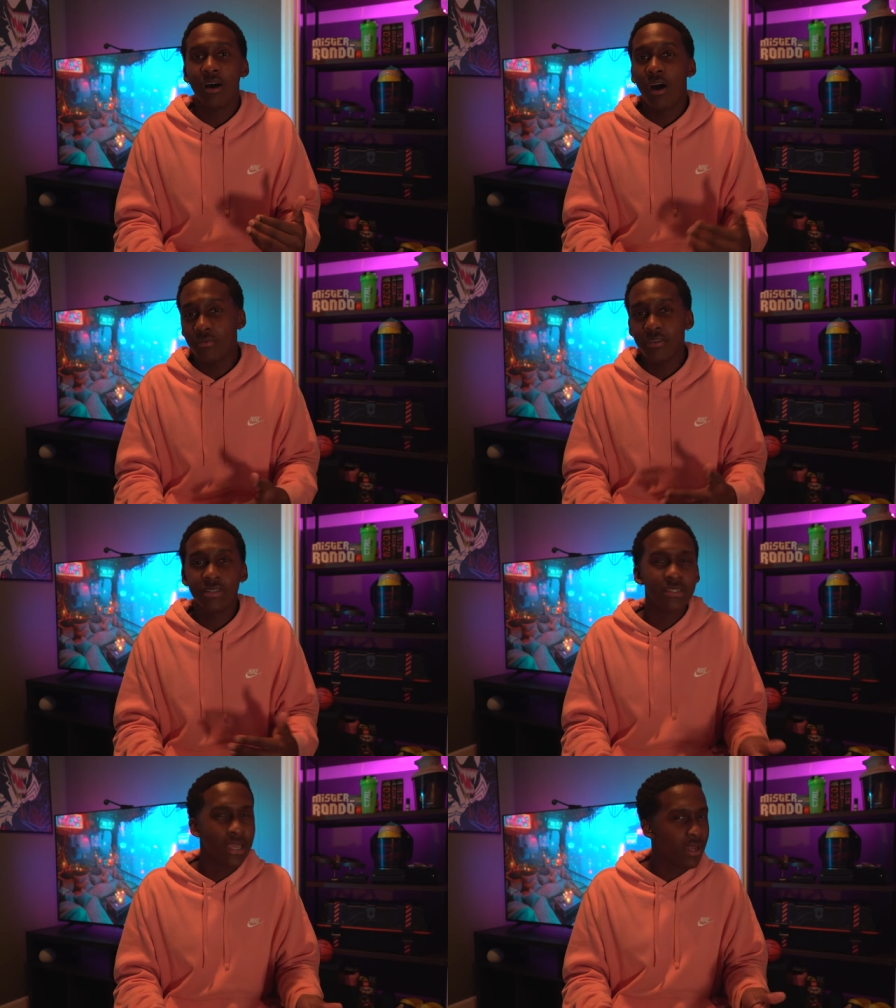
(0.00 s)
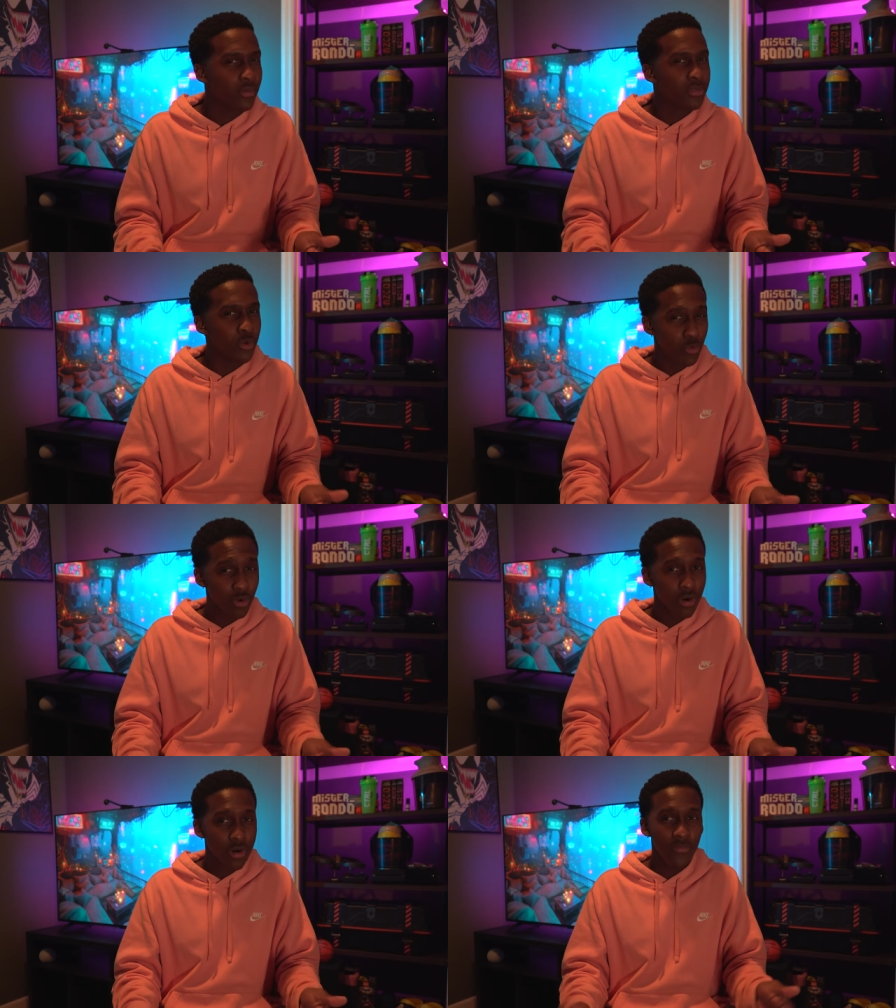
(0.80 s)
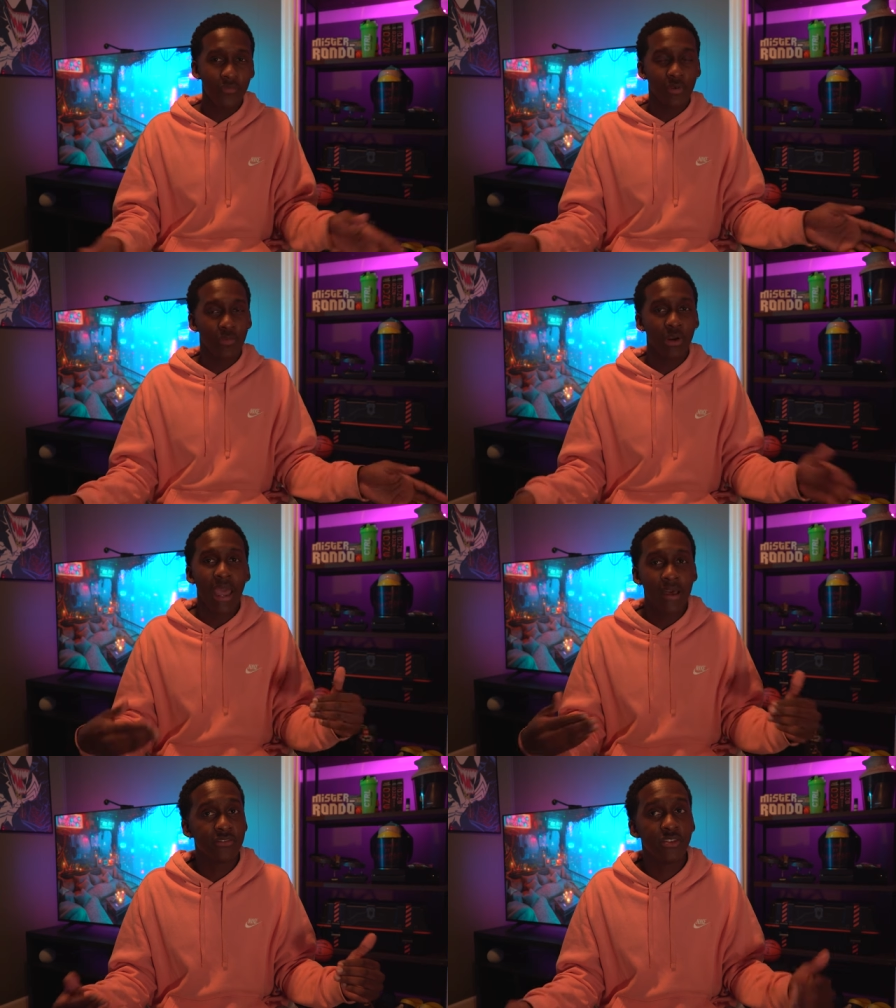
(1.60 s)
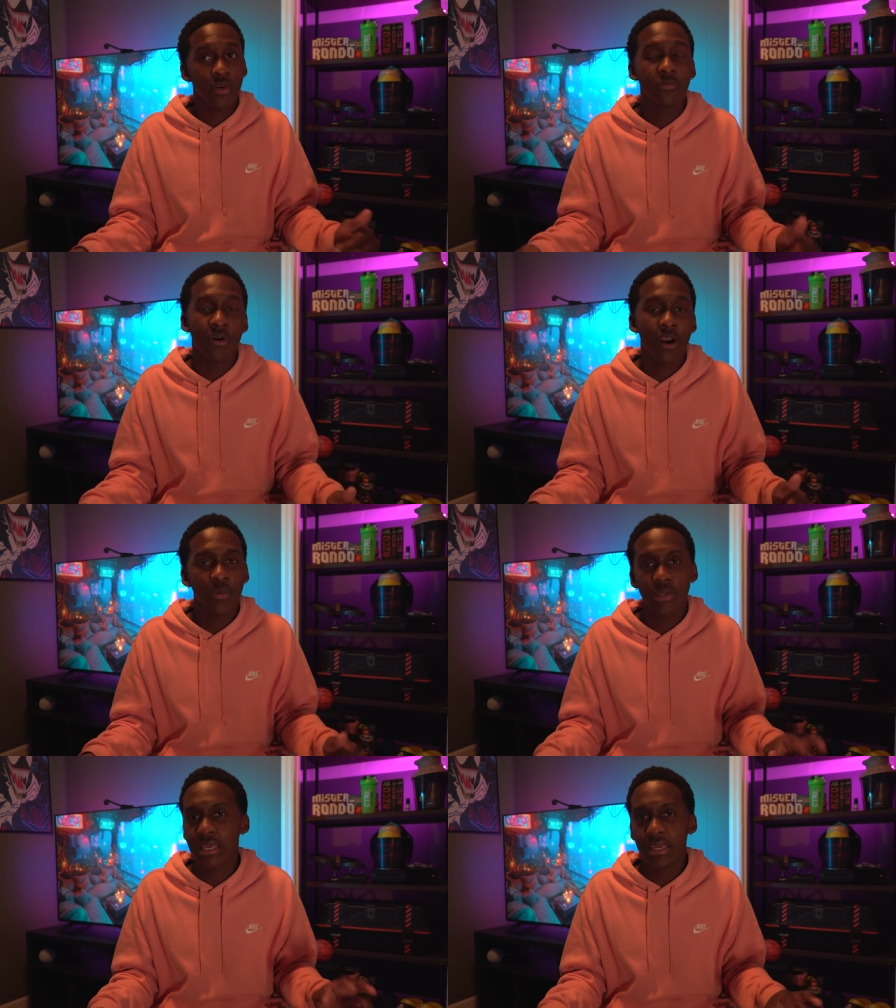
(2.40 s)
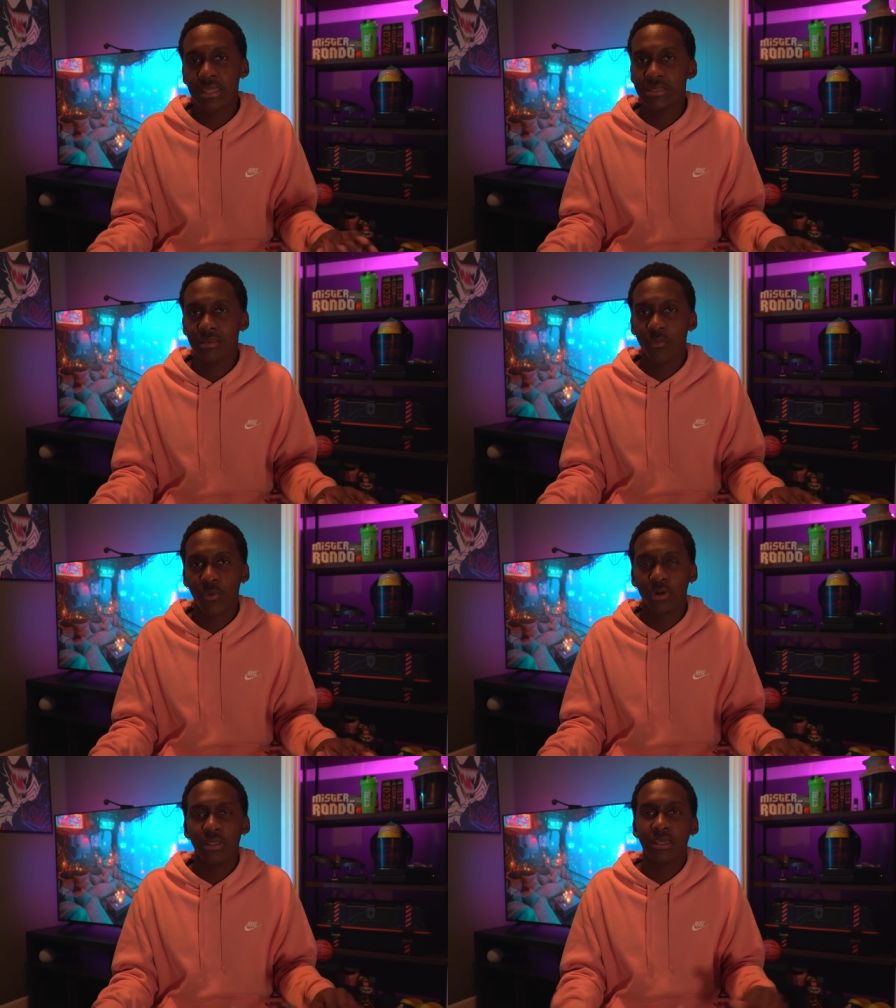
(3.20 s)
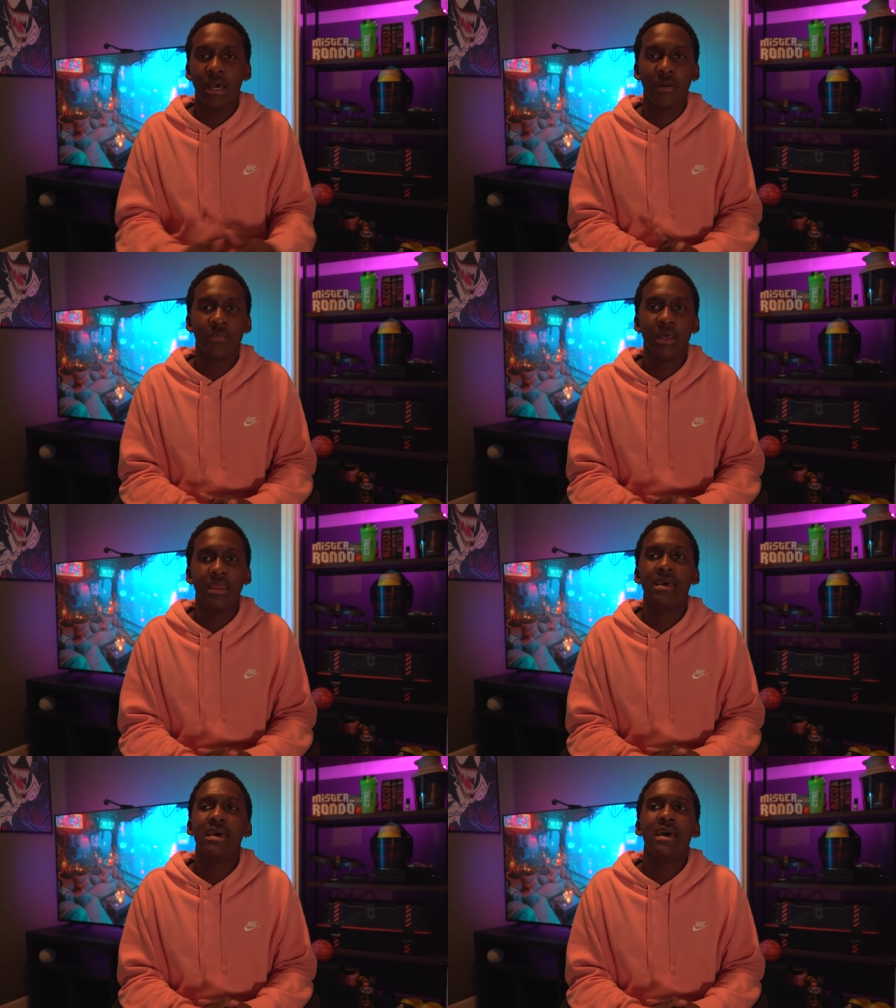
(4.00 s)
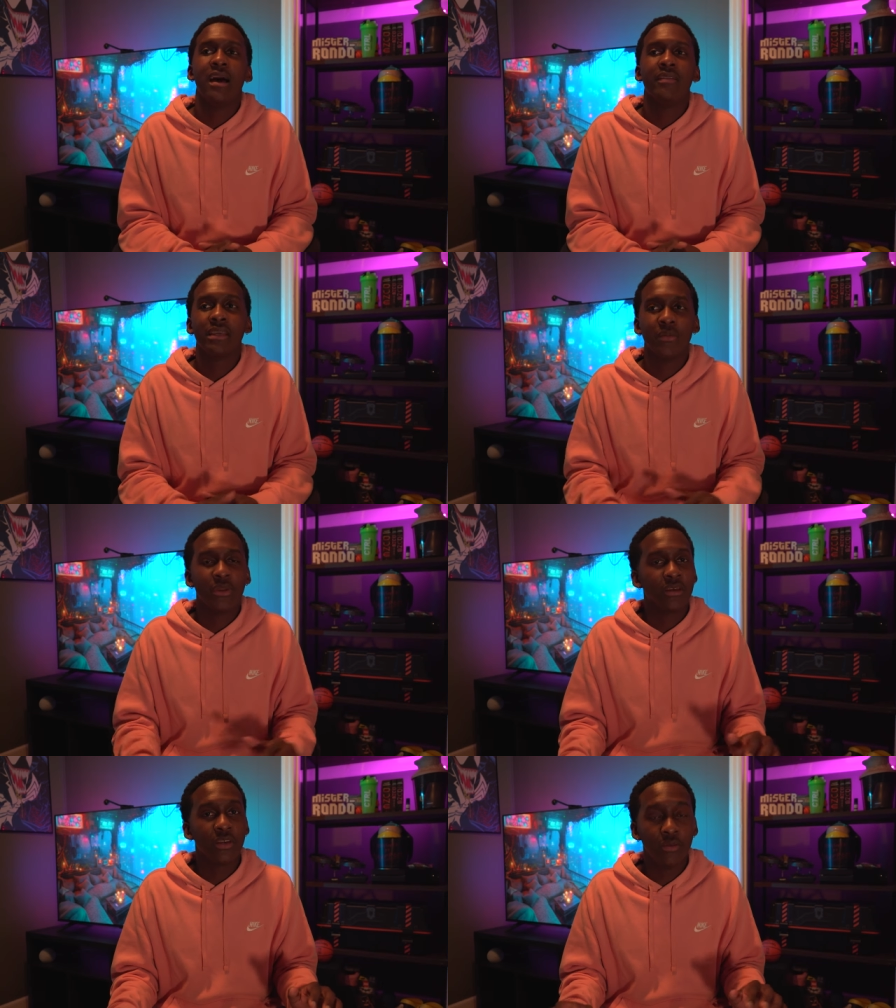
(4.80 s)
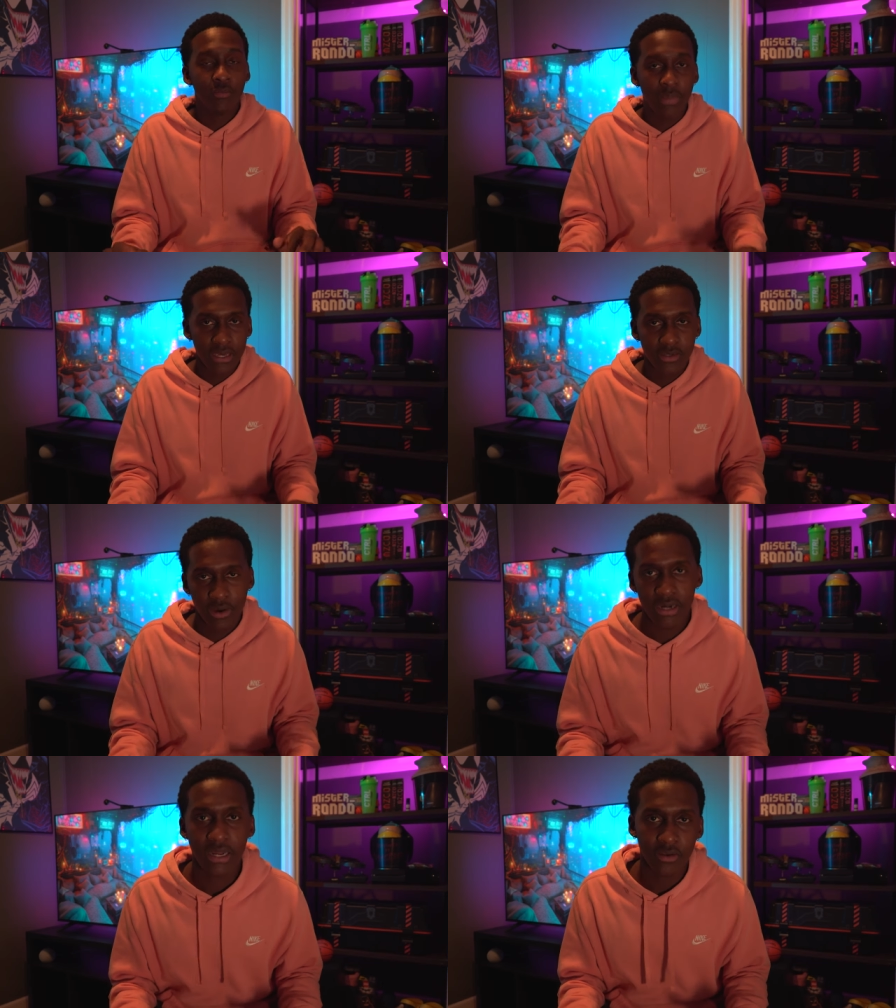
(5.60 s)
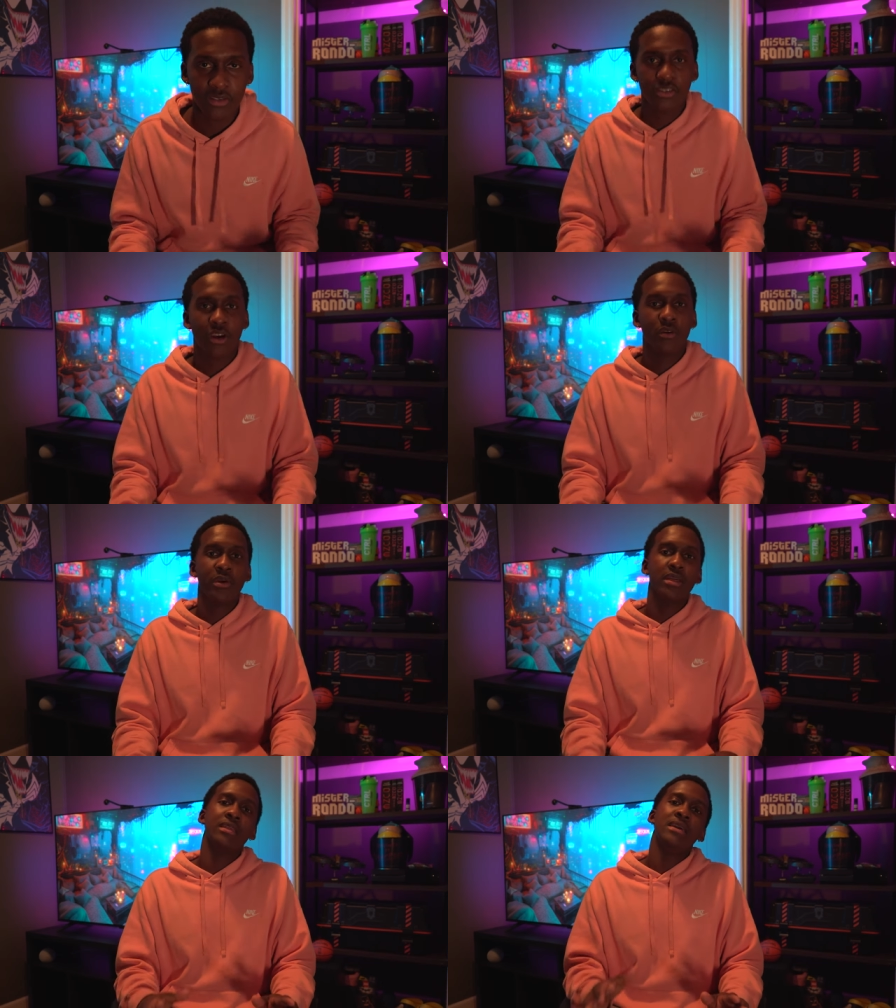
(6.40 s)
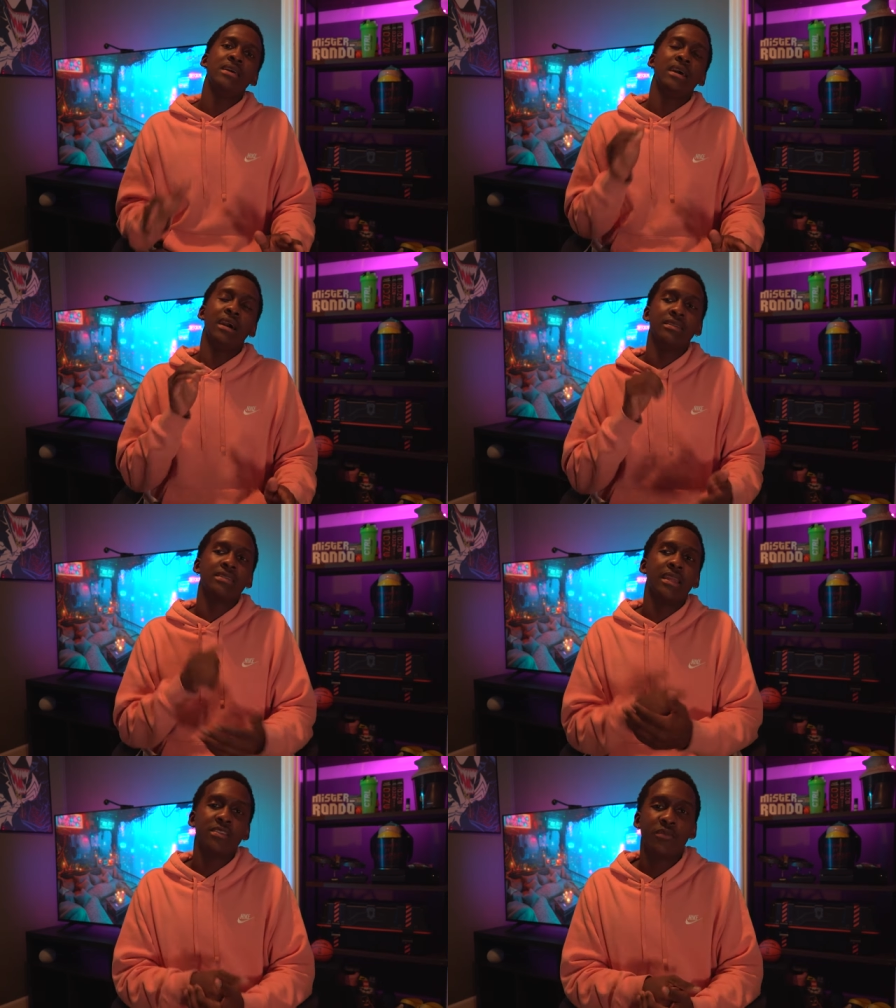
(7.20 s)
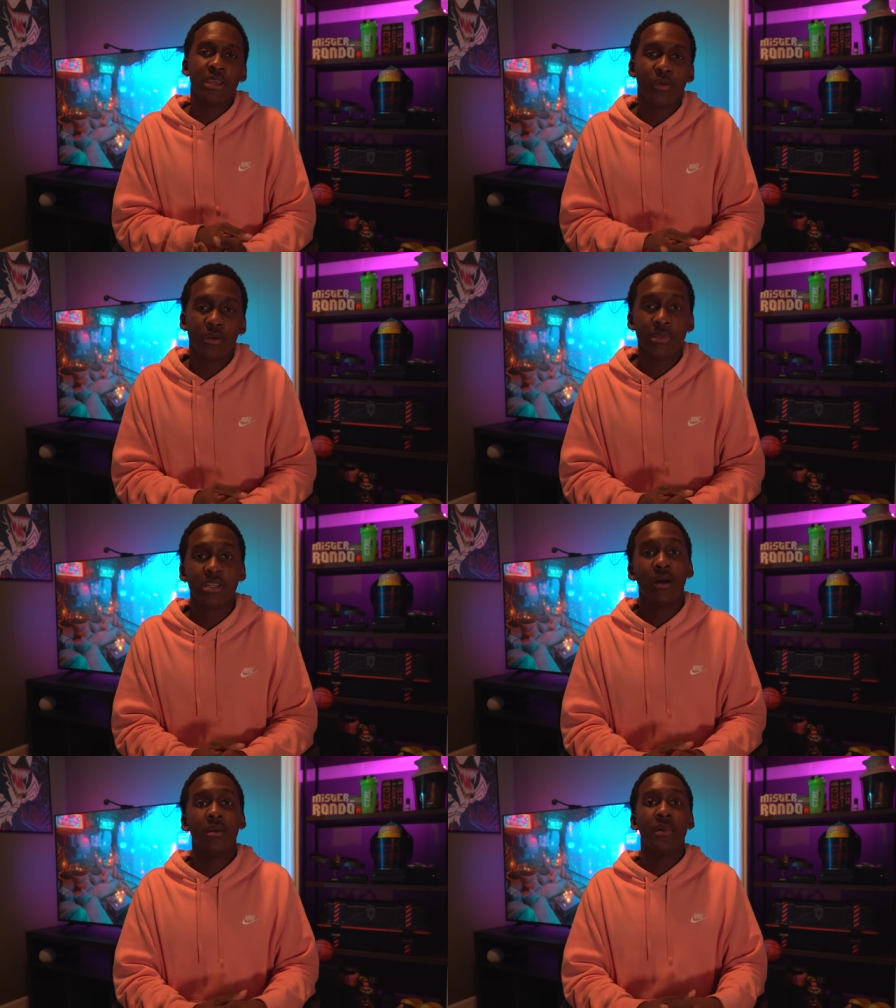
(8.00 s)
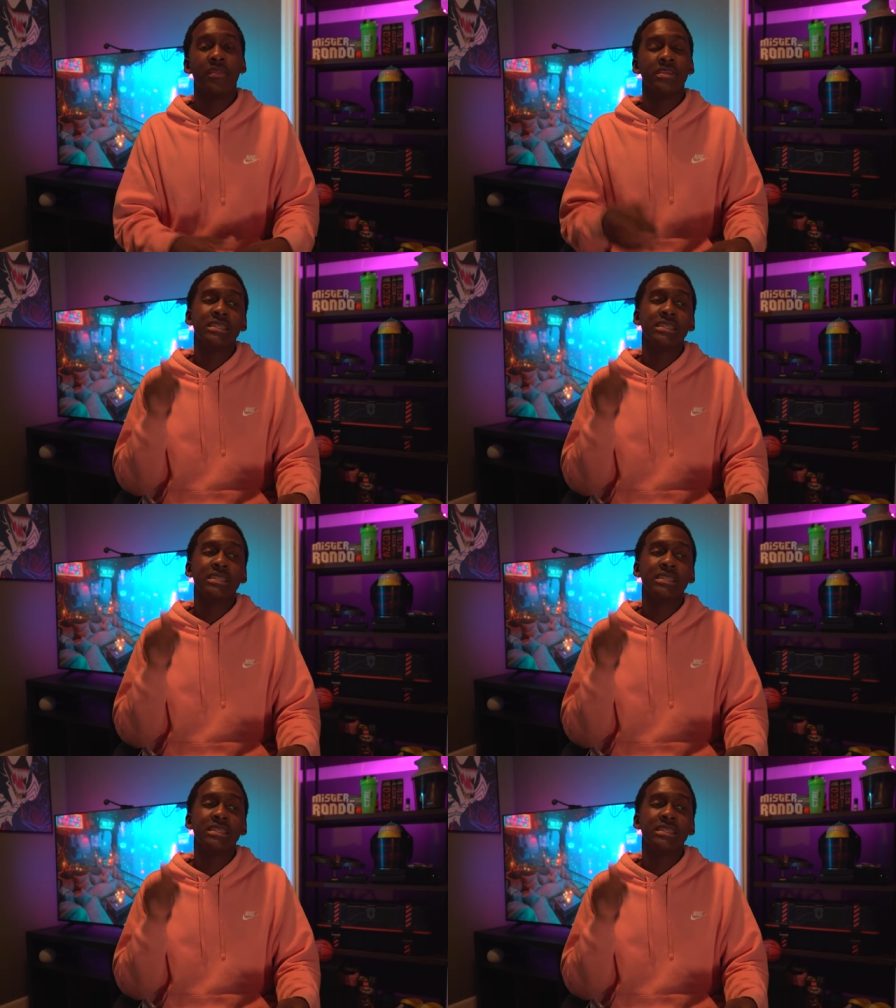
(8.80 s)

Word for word: office setup tour of what I have so far once I get things a little more cleaned up. But I think I'm in a good base right now to start with. Uh, today's video, we're going to be talking about the